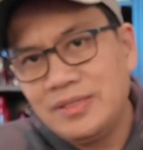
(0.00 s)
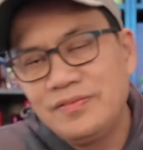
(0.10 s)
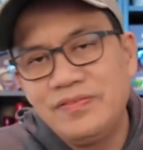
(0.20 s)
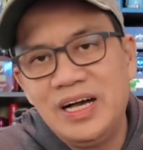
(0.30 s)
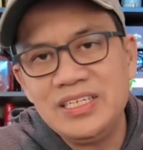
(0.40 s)

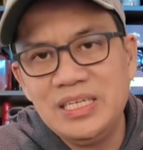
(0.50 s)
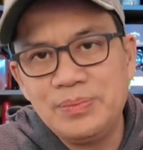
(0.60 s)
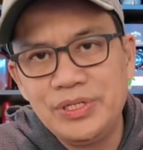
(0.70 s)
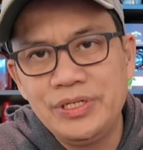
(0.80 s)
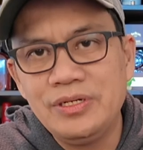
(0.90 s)
Foggy
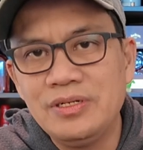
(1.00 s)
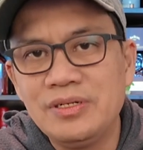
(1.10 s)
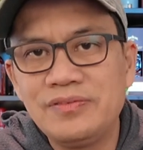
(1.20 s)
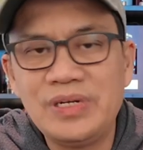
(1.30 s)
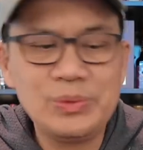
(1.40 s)

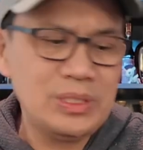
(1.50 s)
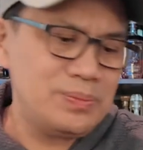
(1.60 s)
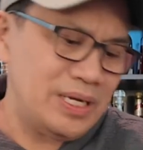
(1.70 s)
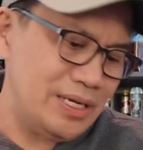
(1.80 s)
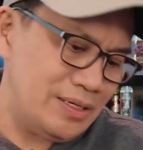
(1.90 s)
Burl, Redwood
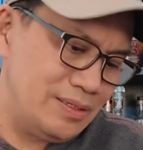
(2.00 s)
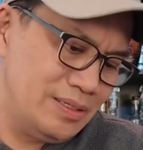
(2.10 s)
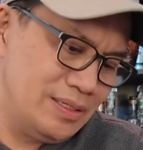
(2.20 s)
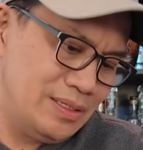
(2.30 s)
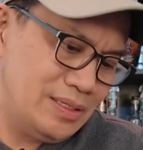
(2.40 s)
Empire.
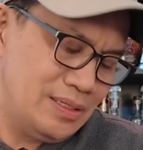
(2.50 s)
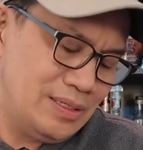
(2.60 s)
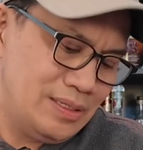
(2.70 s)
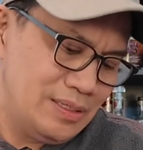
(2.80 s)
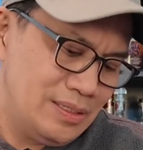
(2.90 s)

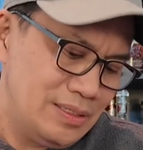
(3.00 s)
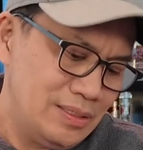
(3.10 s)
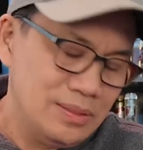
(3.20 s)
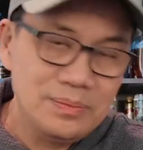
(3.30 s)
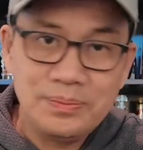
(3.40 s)

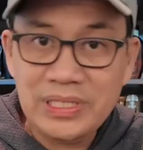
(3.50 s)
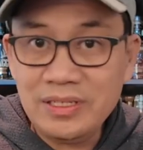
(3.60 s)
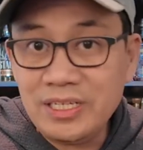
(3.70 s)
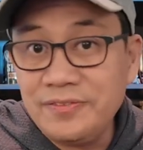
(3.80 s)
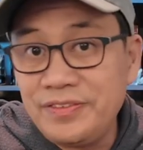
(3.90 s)
Been
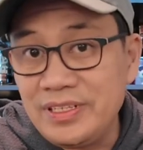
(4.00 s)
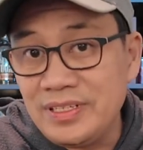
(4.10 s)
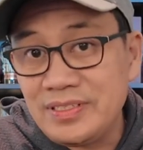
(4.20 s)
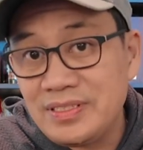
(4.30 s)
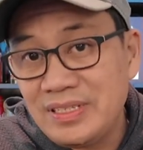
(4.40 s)
looking for
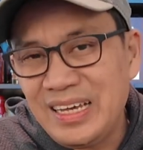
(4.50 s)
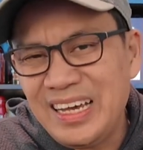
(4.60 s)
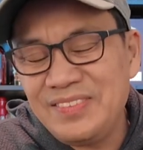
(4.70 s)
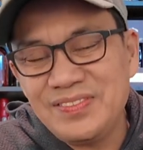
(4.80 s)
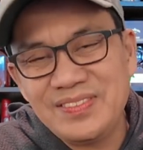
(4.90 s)
this.
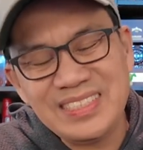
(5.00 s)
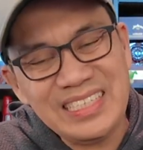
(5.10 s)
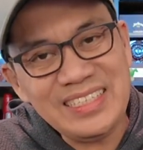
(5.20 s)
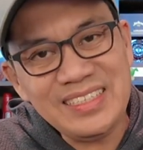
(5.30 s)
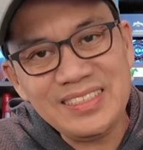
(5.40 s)
I've
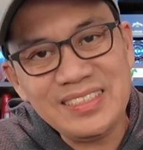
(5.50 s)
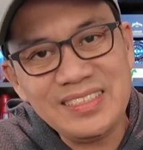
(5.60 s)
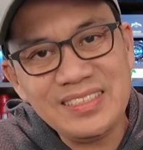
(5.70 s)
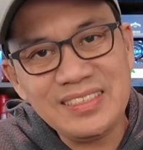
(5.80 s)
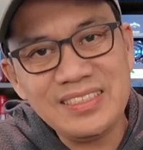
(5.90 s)
seen it
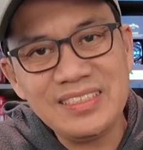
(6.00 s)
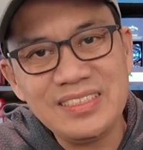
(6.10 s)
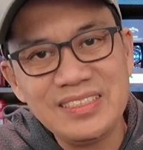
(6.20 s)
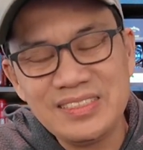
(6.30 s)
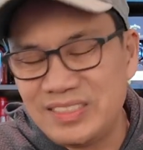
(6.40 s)

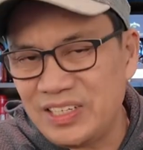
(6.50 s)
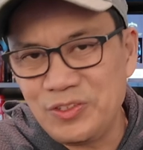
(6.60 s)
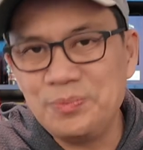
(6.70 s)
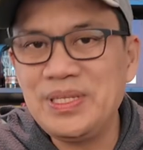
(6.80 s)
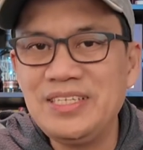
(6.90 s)
in
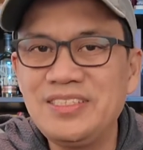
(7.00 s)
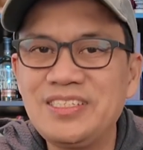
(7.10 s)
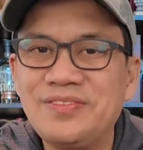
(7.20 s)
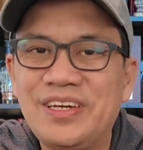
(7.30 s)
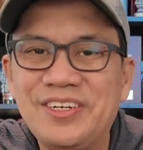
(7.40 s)
several places
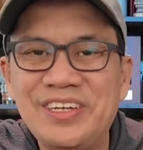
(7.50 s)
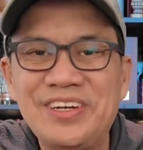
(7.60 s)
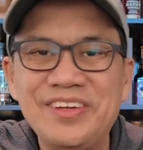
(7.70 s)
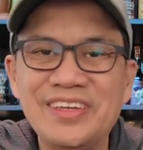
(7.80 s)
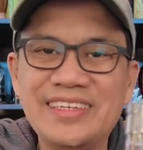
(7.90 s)
around our
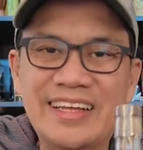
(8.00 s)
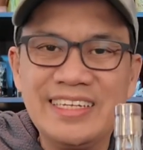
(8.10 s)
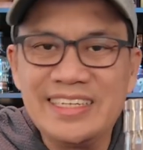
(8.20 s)
area.